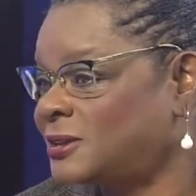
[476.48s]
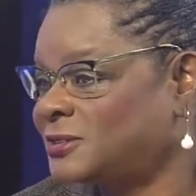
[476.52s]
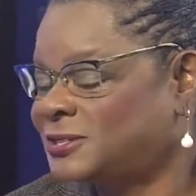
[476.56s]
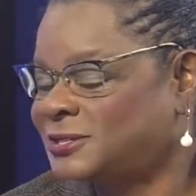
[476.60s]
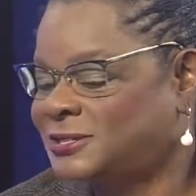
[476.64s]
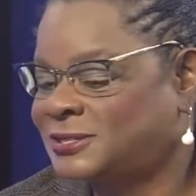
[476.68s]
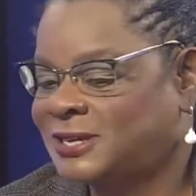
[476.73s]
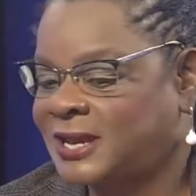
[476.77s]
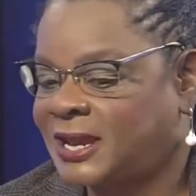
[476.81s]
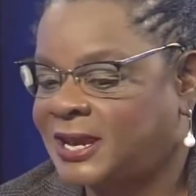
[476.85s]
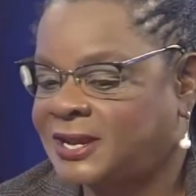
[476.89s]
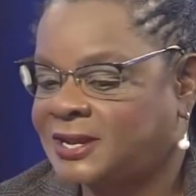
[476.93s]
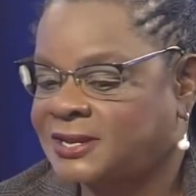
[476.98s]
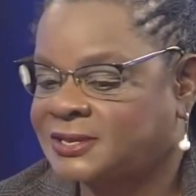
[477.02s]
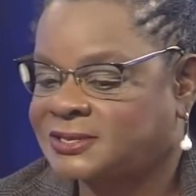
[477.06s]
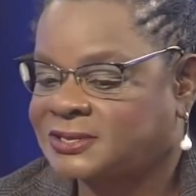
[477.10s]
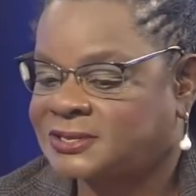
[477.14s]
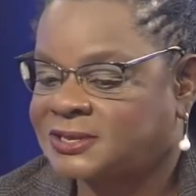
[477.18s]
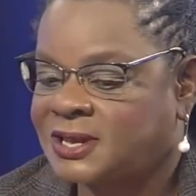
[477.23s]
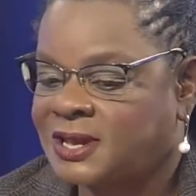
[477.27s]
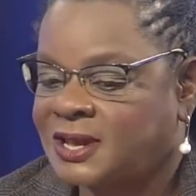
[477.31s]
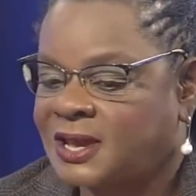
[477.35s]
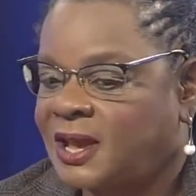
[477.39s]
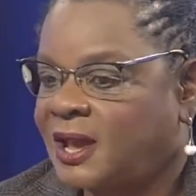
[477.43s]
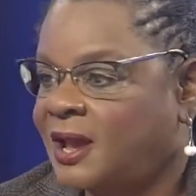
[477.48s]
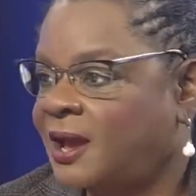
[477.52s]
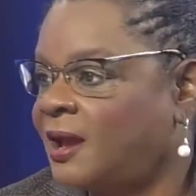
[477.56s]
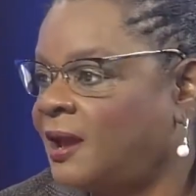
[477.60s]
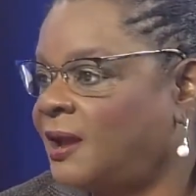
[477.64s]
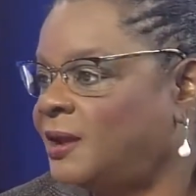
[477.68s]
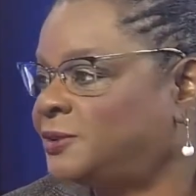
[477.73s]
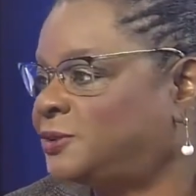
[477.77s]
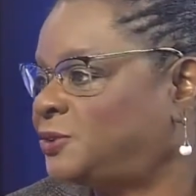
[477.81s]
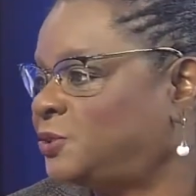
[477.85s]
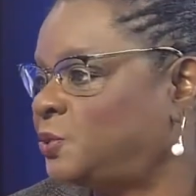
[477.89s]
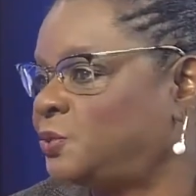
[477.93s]
status
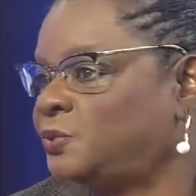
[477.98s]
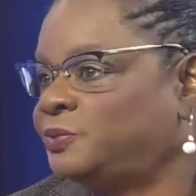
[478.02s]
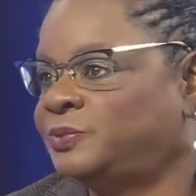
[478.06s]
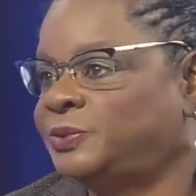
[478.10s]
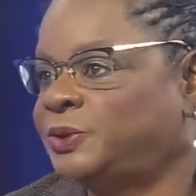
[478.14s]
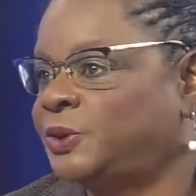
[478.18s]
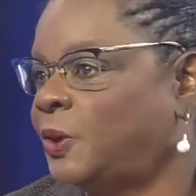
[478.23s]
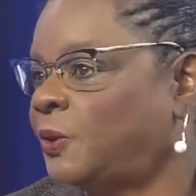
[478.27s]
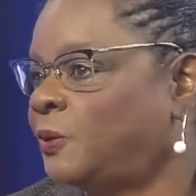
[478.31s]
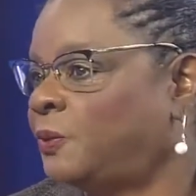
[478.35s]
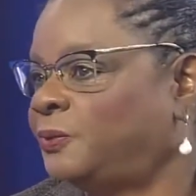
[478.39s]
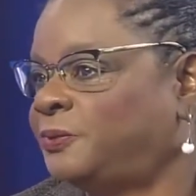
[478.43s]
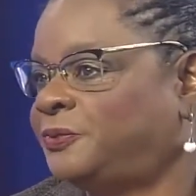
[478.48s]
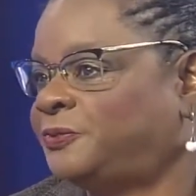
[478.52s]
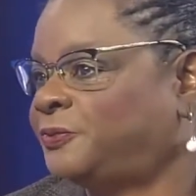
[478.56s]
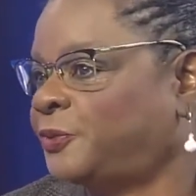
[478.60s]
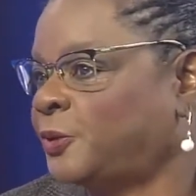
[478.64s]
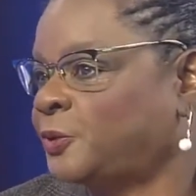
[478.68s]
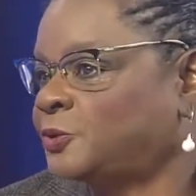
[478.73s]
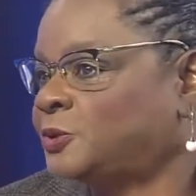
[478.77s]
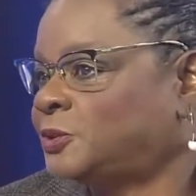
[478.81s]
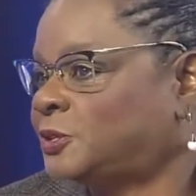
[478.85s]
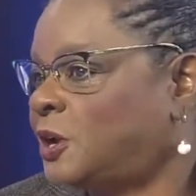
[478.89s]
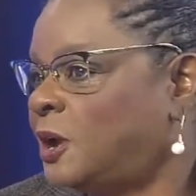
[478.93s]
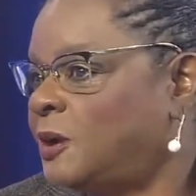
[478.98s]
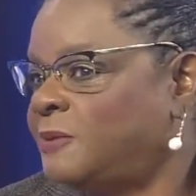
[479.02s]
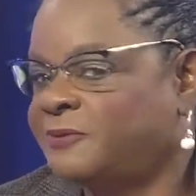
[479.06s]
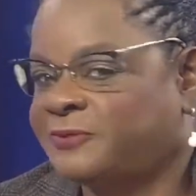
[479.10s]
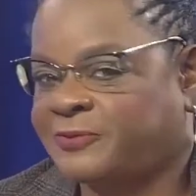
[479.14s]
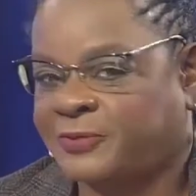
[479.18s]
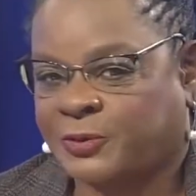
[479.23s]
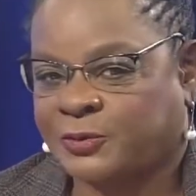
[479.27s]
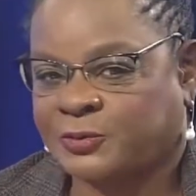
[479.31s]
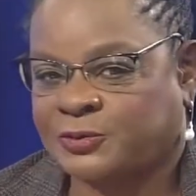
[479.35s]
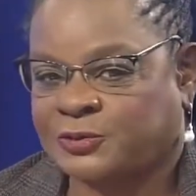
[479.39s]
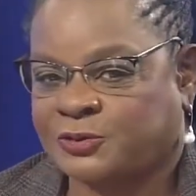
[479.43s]
to, you know, first come,
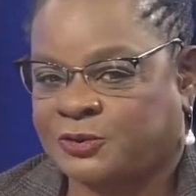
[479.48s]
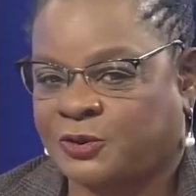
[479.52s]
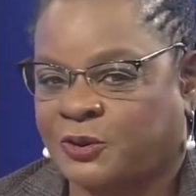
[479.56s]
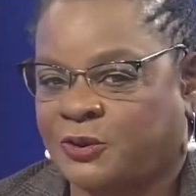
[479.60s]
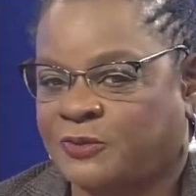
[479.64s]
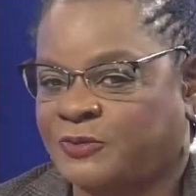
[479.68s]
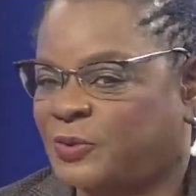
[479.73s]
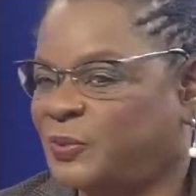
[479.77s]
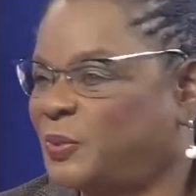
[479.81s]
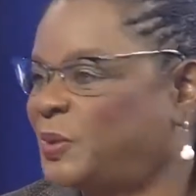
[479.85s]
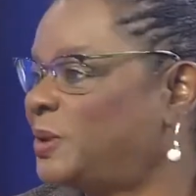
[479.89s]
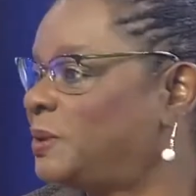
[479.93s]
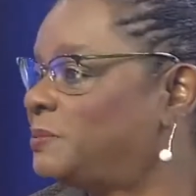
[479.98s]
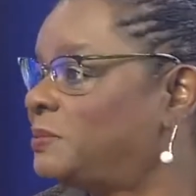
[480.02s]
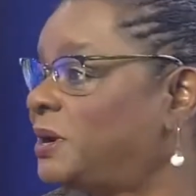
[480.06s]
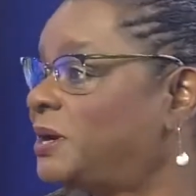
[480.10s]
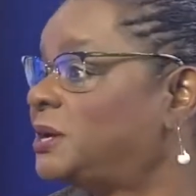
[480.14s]
first serve, and when the